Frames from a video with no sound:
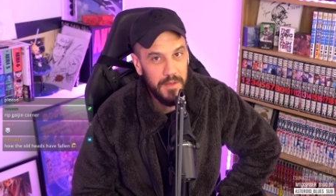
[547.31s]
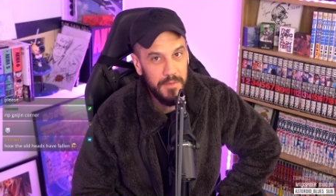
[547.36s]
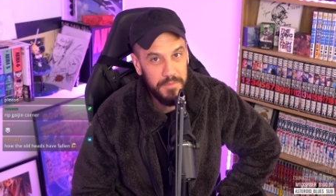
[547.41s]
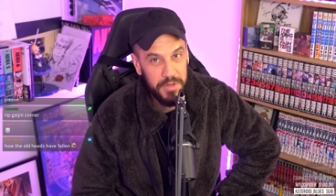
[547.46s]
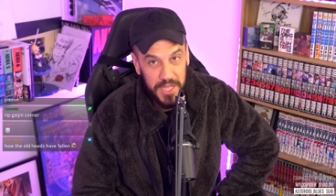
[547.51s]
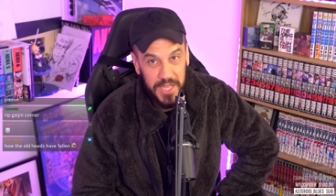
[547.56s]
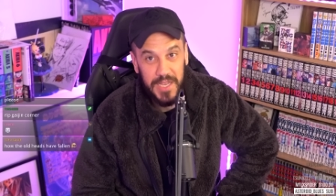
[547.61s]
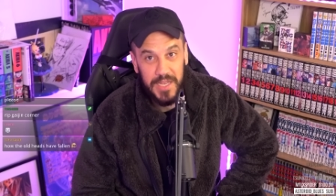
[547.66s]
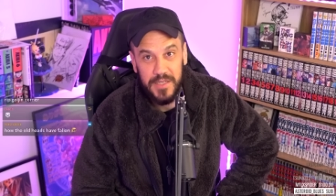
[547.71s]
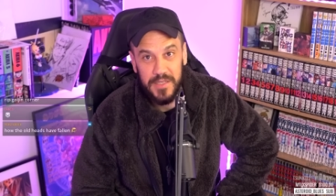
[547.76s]

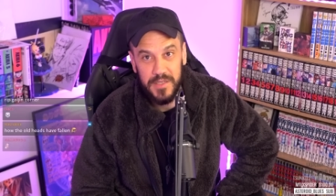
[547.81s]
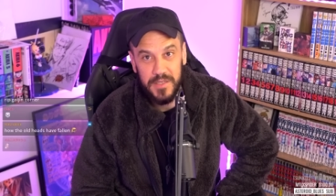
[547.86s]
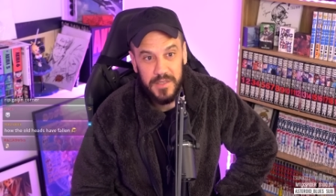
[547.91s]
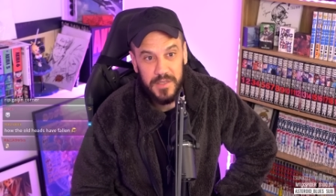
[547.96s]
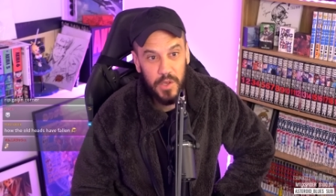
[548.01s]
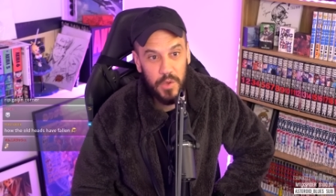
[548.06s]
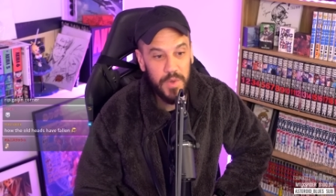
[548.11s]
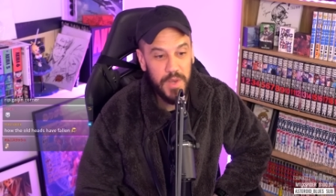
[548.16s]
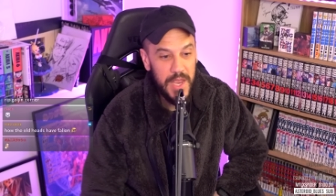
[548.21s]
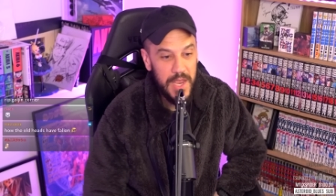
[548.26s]
Please,
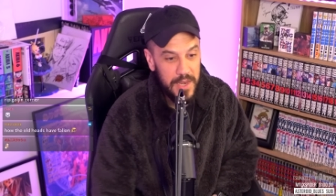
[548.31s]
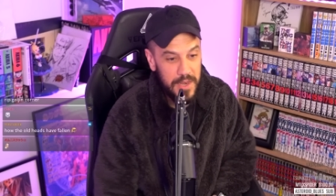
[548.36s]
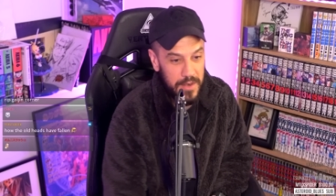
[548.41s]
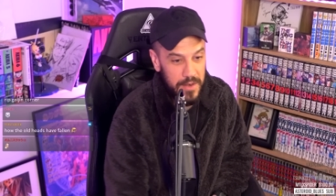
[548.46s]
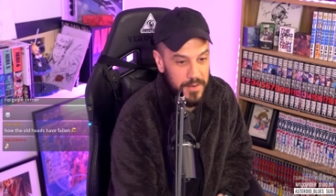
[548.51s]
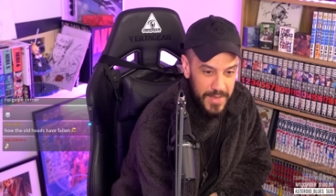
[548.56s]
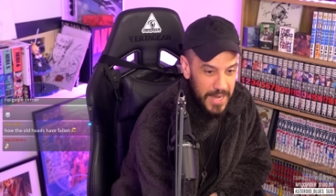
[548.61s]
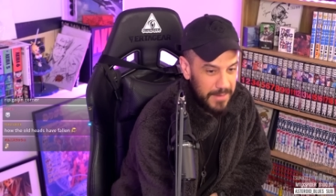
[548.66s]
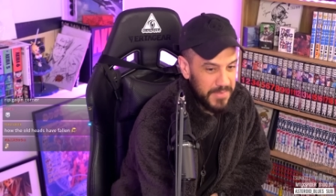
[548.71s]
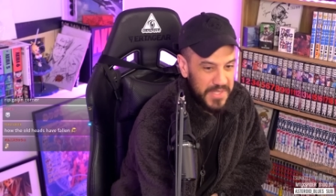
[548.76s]
you need it.
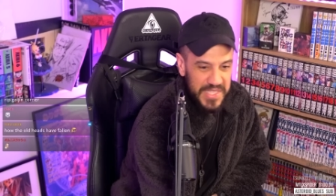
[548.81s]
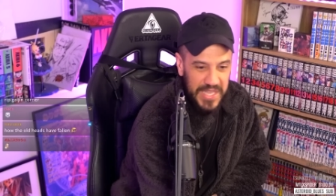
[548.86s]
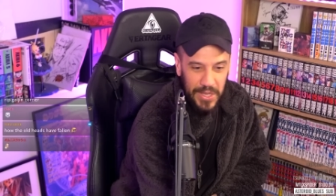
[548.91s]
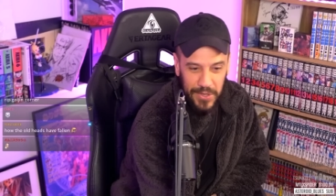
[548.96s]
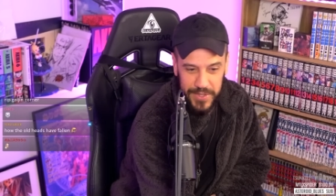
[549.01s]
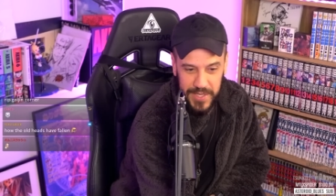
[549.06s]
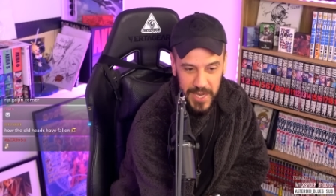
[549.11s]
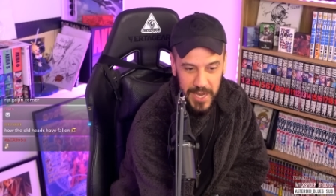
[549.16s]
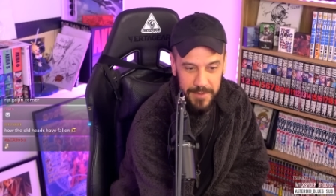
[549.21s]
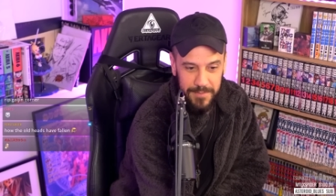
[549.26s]
I'm
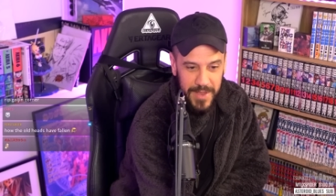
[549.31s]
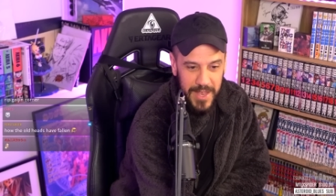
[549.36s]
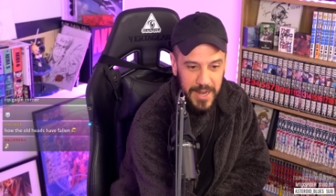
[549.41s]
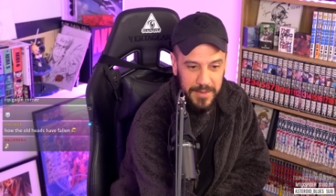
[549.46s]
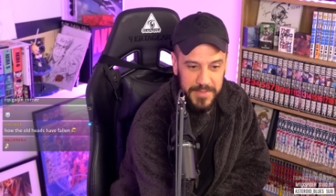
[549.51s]
still tight, man.